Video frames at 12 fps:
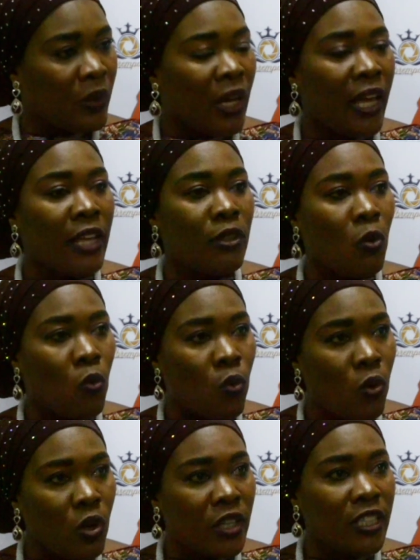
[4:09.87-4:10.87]
And the
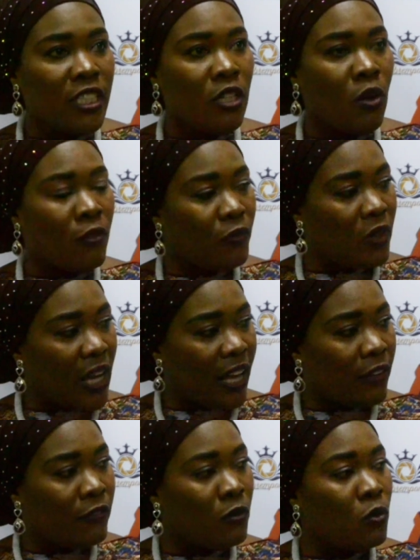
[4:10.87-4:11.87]
quality of
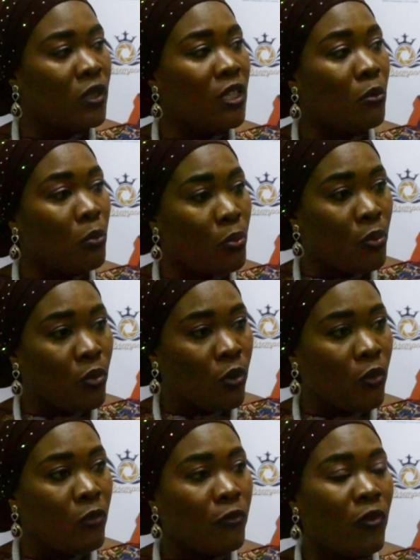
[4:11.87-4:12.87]
life would
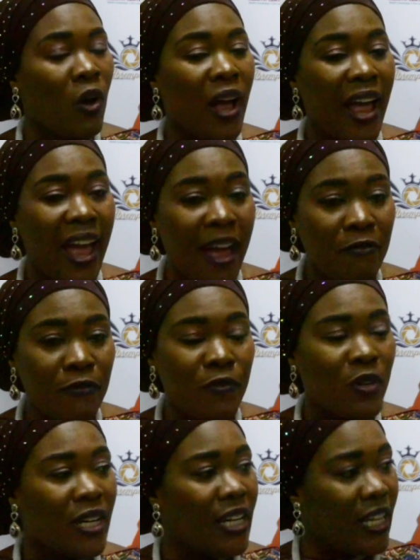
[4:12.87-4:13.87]
improve for every
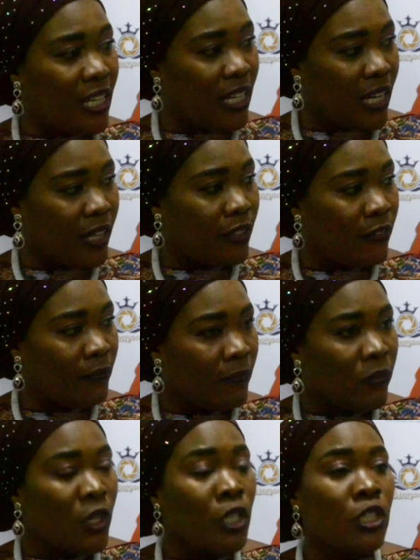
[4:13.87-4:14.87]
Ghanaian.
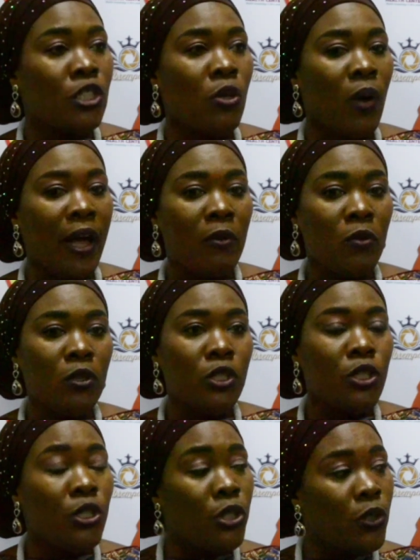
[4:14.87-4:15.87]
So I want to
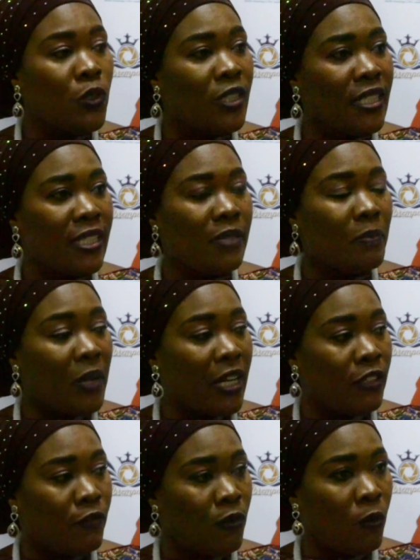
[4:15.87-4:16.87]
use this
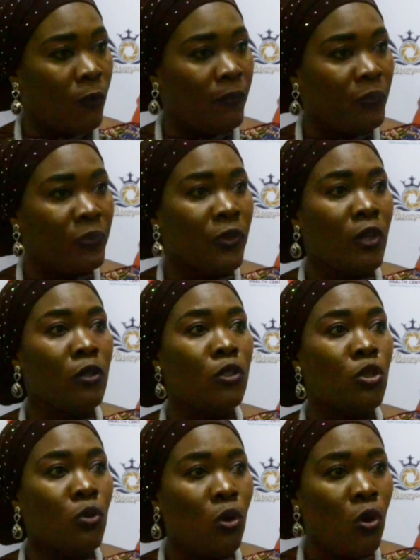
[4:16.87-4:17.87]
platform to
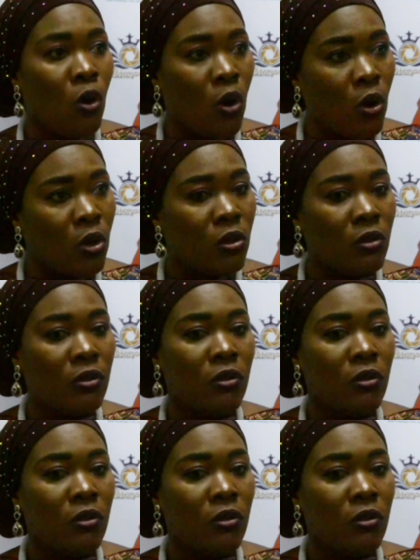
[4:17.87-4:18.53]
call